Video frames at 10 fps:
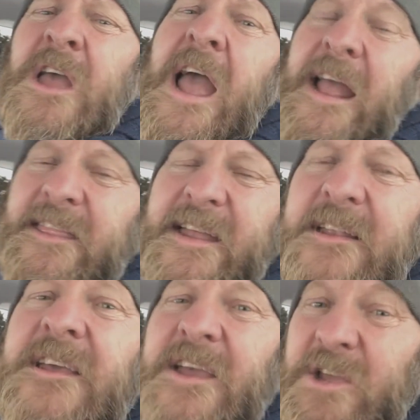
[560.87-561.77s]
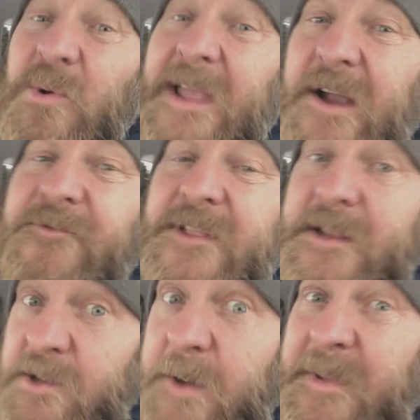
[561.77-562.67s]
And then, you know, carefully,
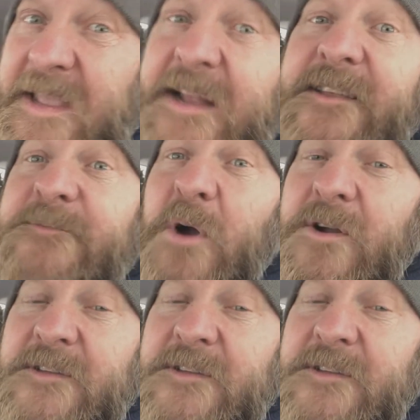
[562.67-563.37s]
not making any sparks